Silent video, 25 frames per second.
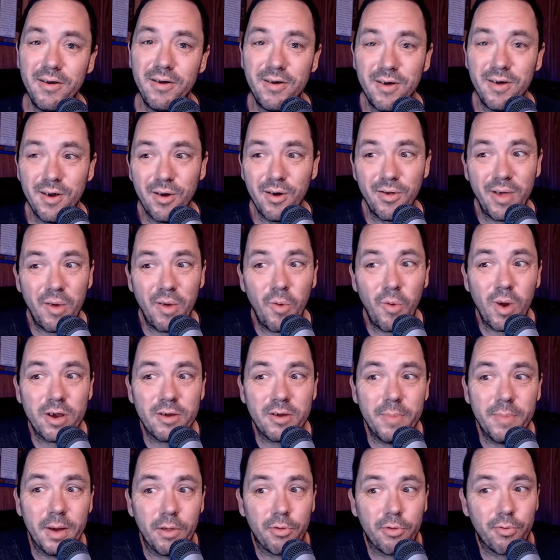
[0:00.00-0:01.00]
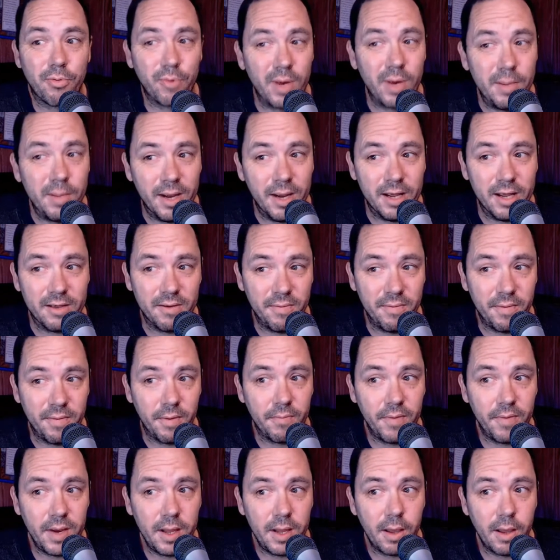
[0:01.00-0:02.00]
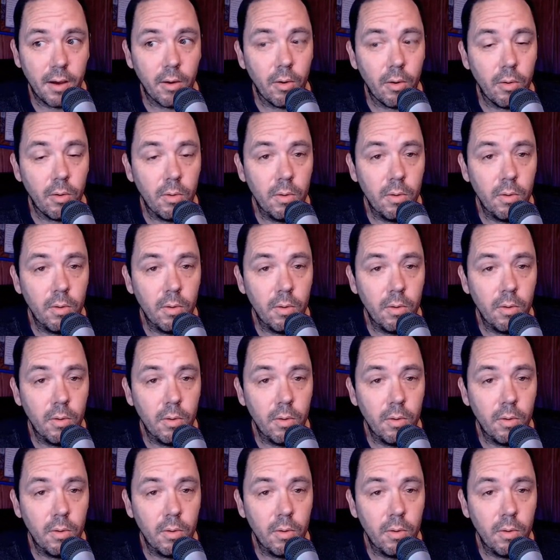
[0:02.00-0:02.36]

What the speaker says: they watched about 3 minutes of your video.